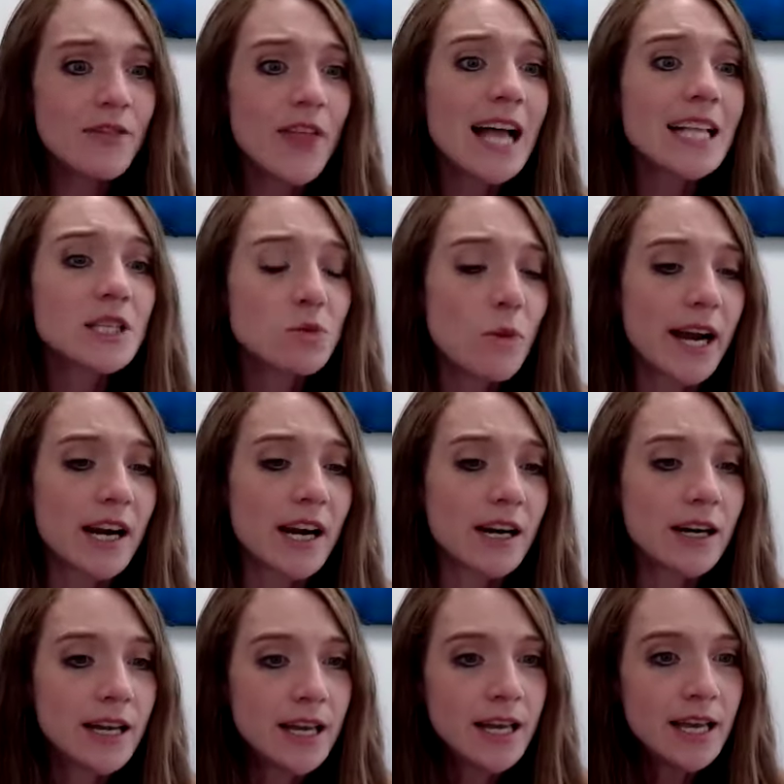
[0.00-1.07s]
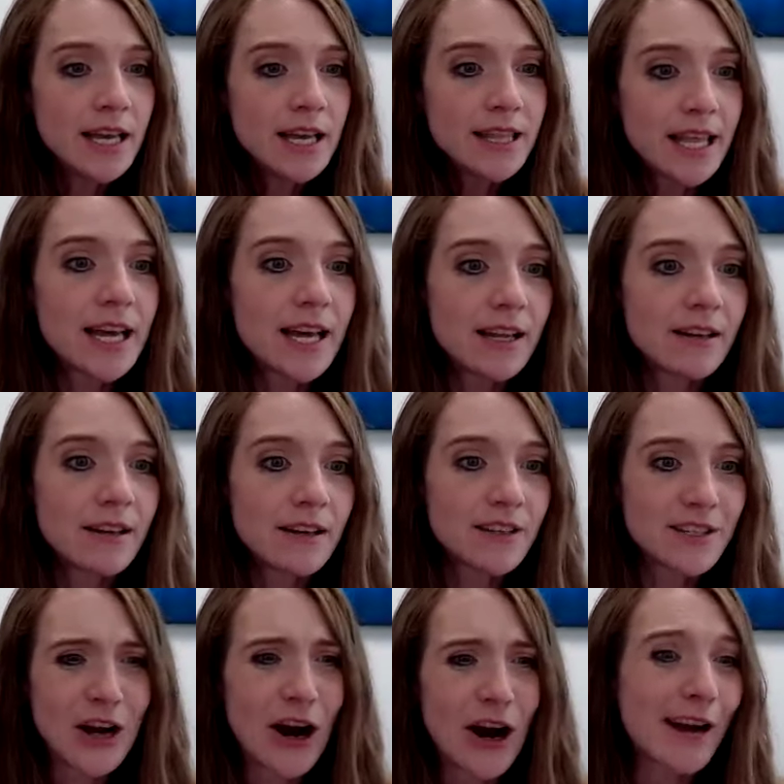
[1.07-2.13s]
And that's where
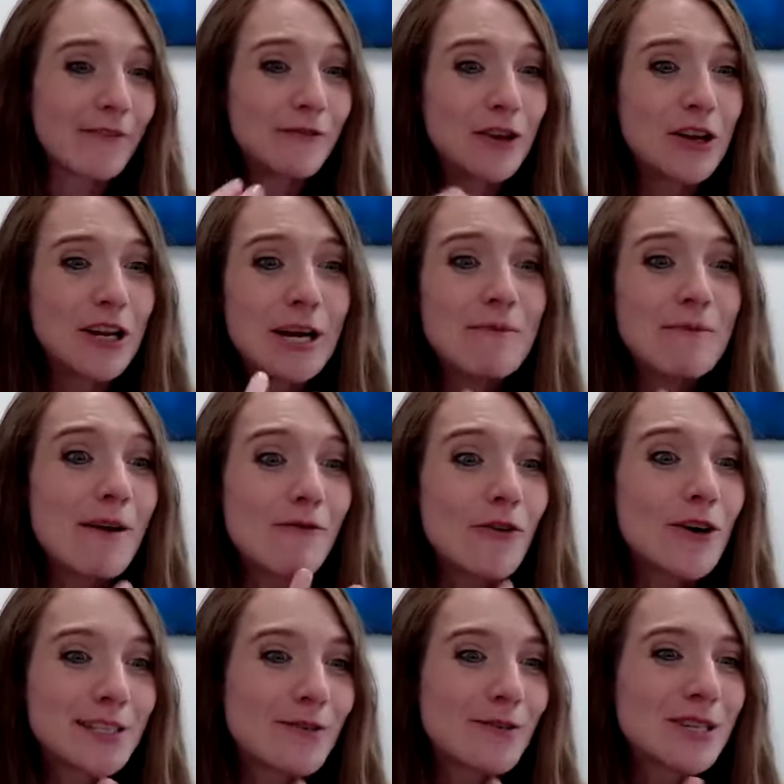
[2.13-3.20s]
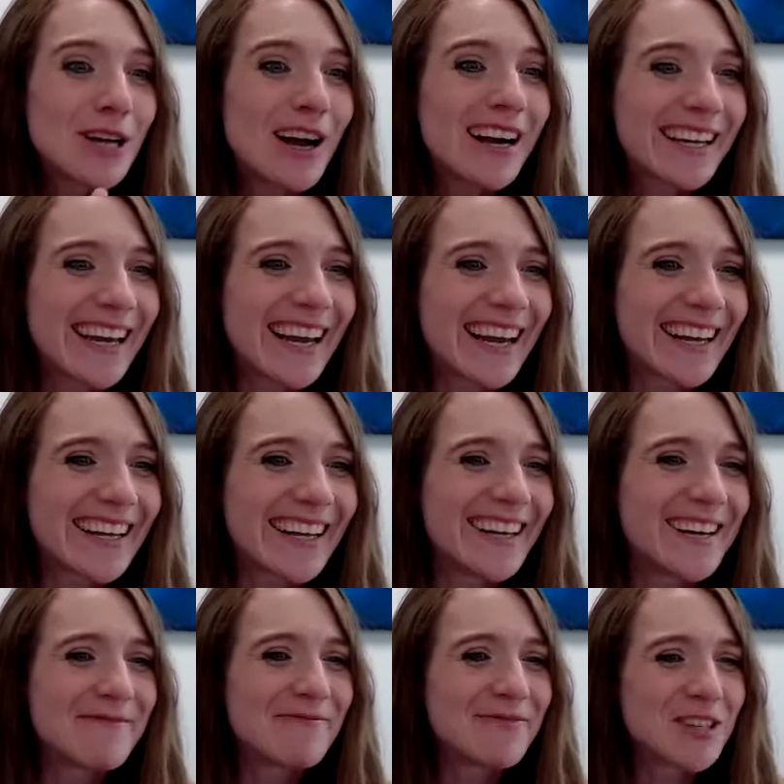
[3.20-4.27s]
sorry, you can hear my voice from talking
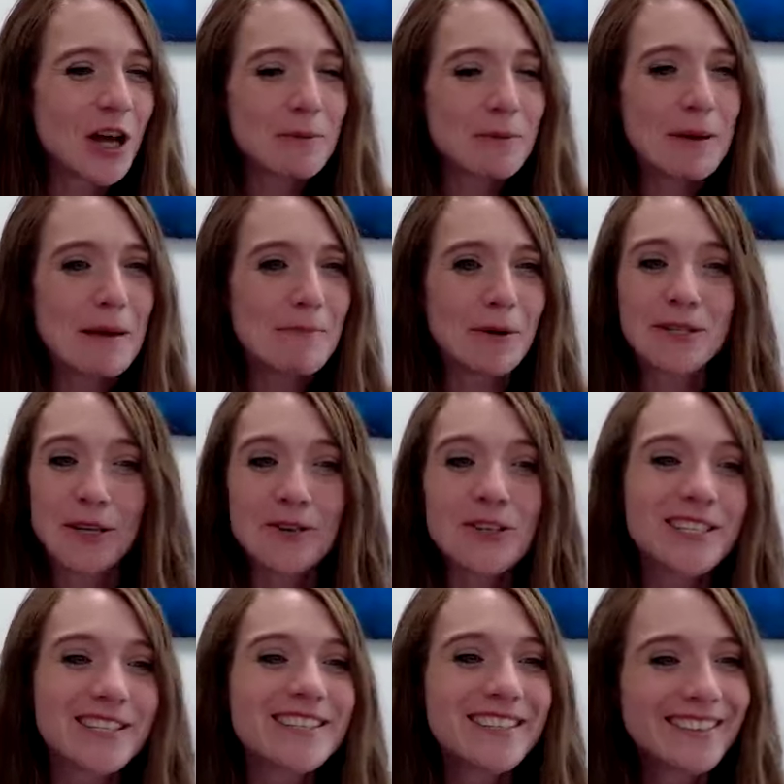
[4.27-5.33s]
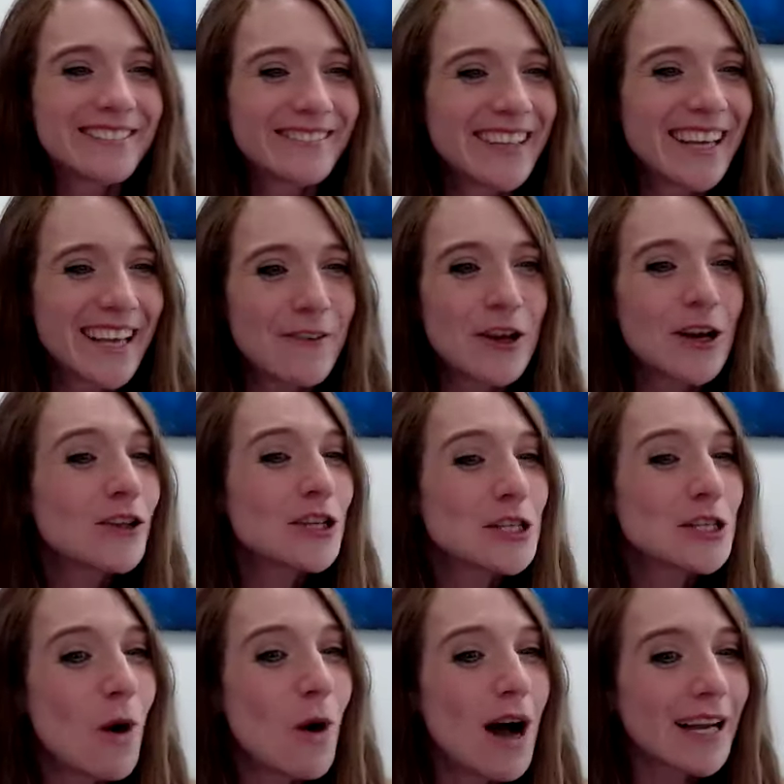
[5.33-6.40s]
to all the people. So just, if you hear
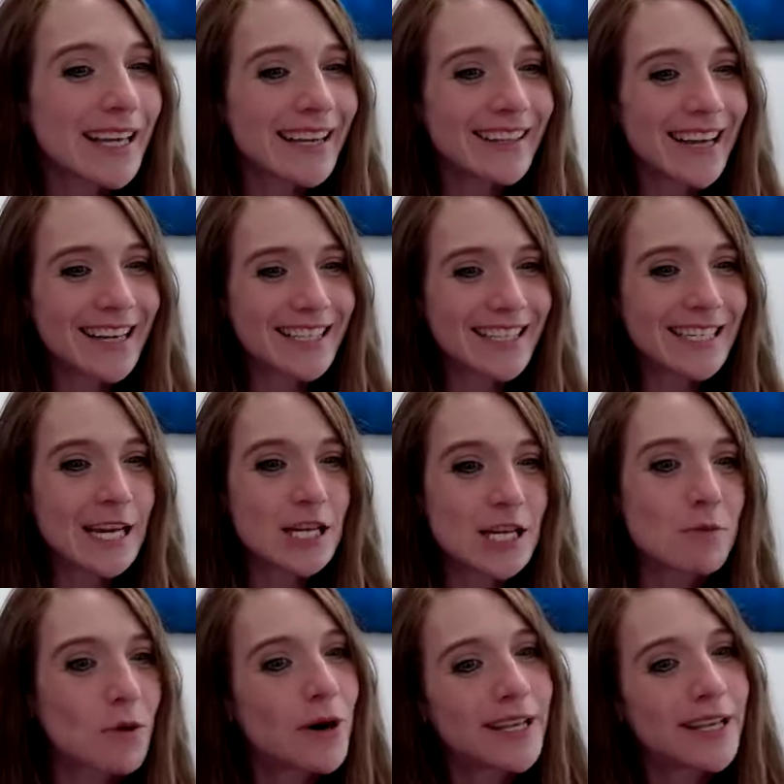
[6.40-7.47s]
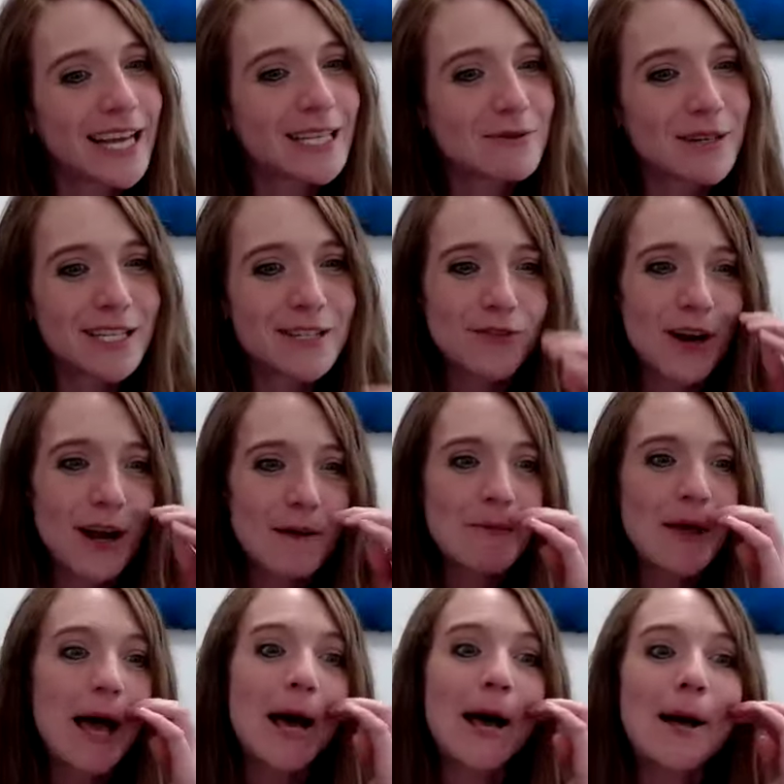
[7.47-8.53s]
the squawking like a teenage boy, that's what it's
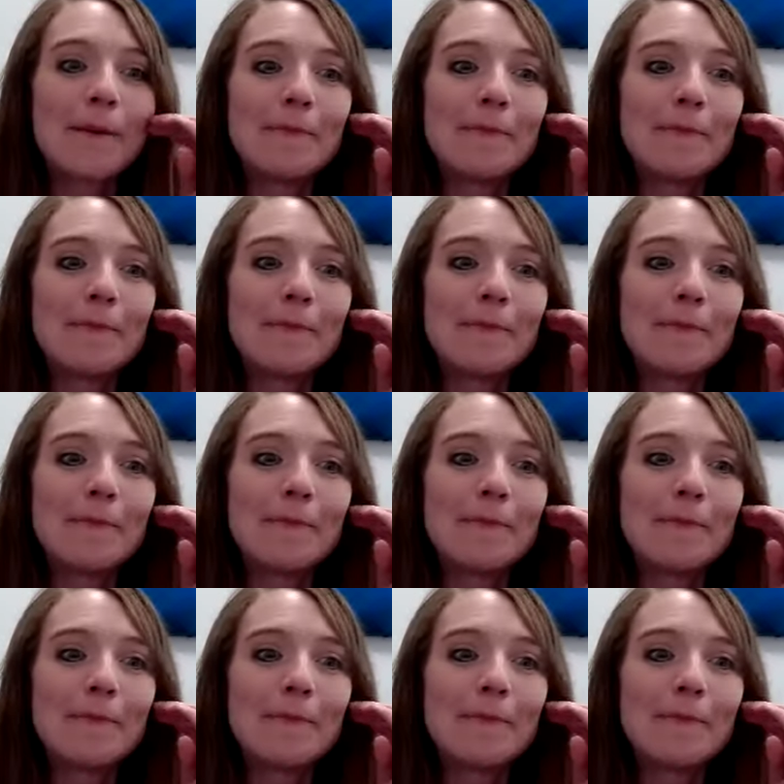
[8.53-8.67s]
from.